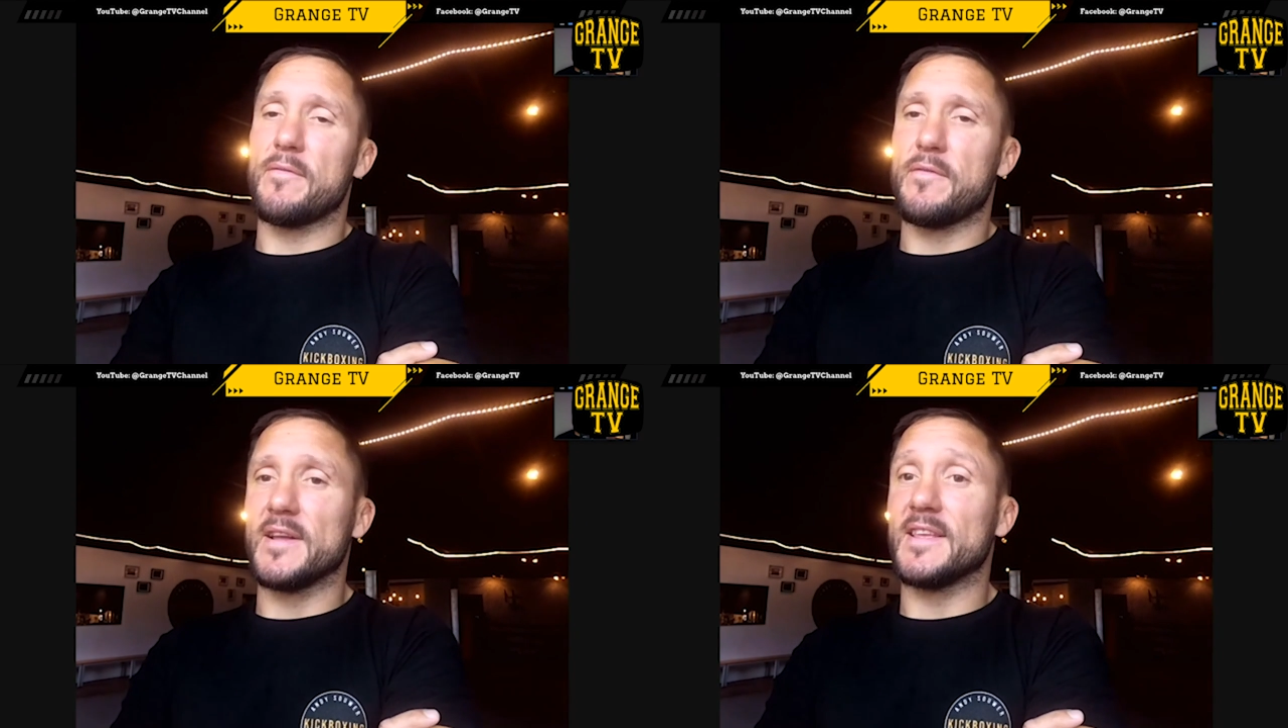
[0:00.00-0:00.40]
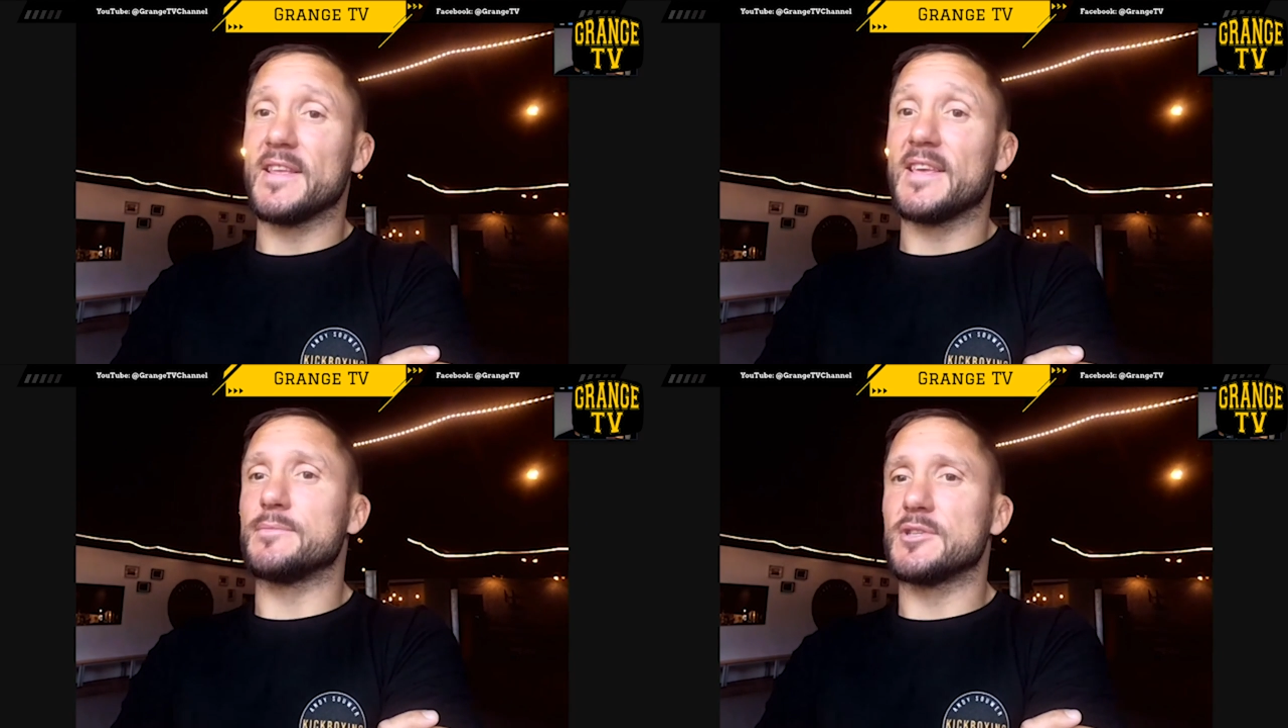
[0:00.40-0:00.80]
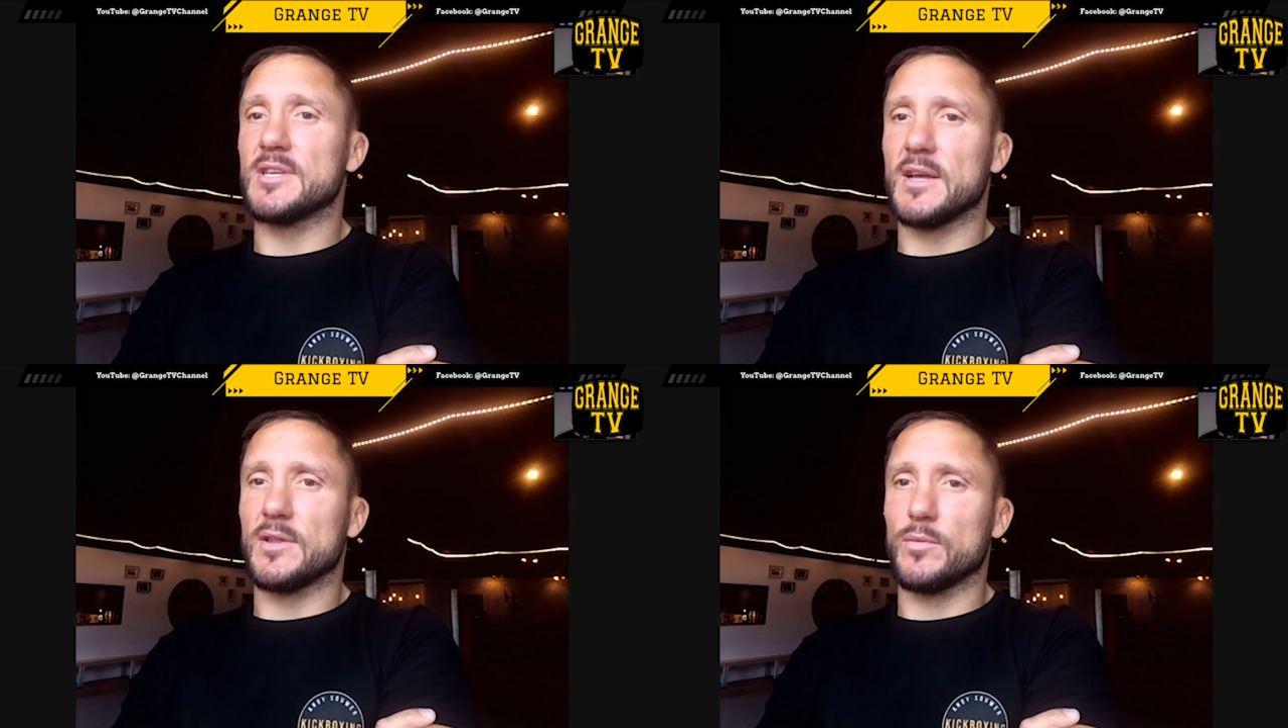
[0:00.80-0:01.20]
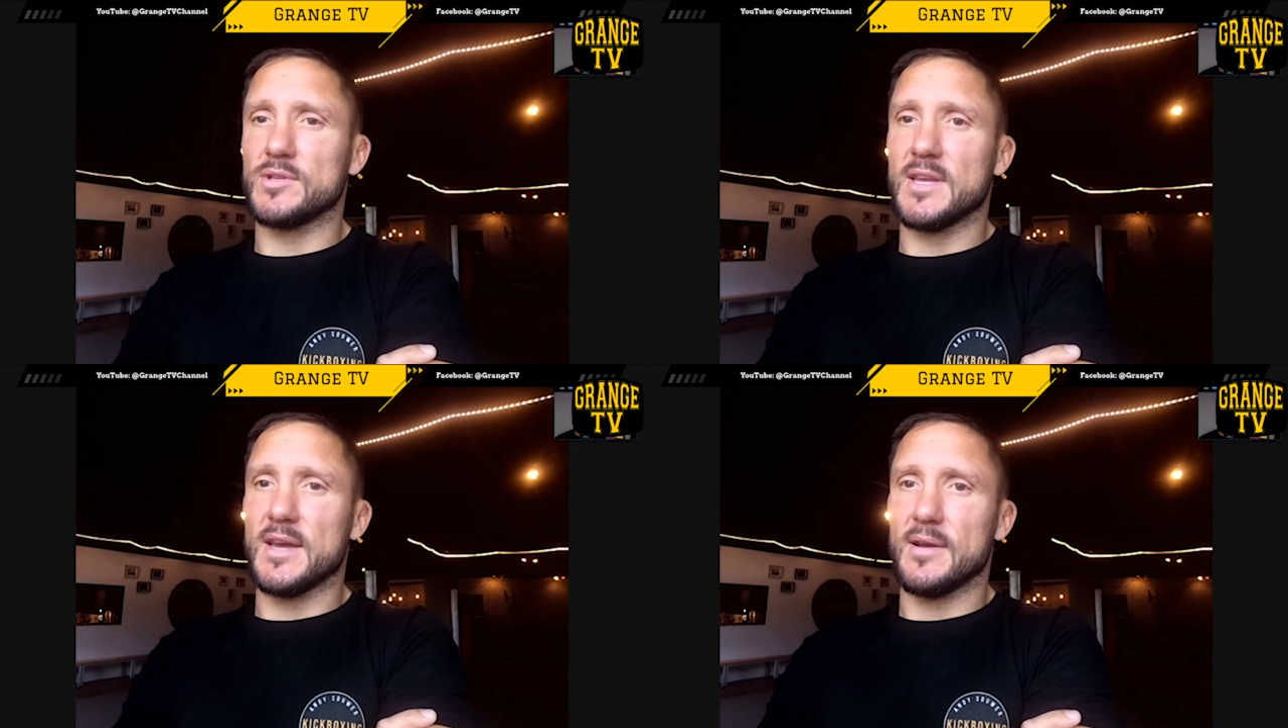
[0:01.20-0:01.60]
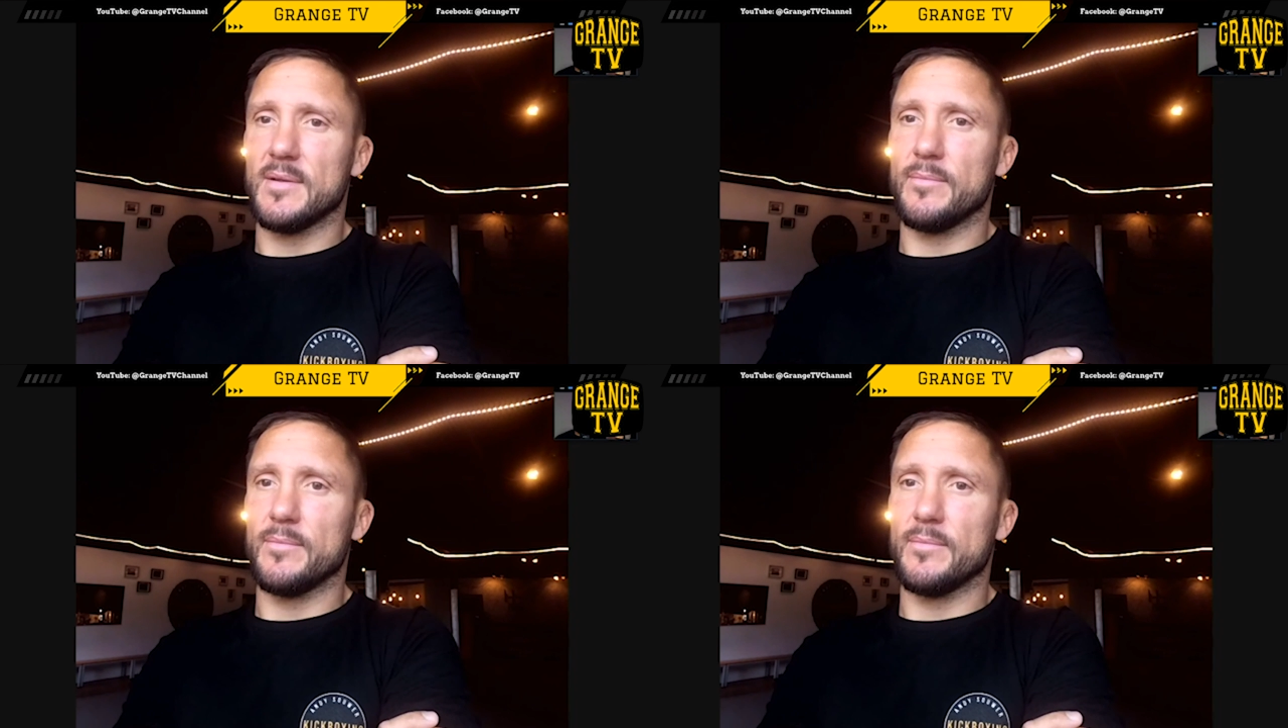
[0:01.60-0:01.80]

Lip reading: fight against Masato was there